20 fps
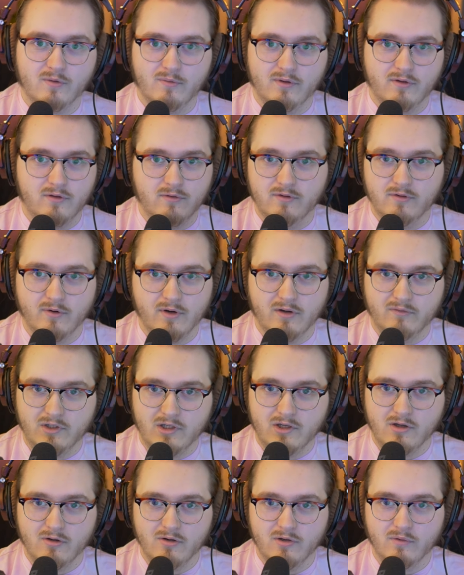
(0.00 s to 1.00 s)
with you don't have to
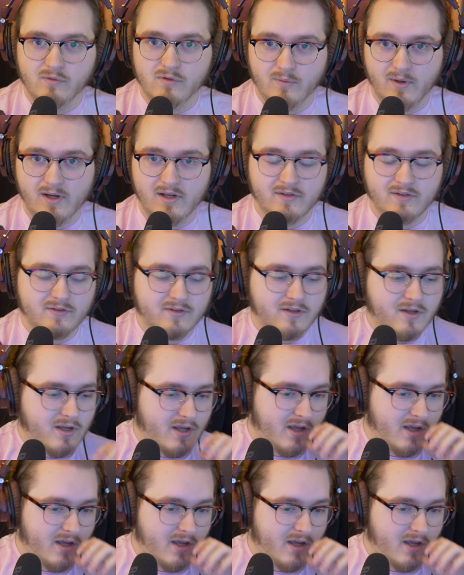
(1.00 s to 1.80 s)
hear you twice,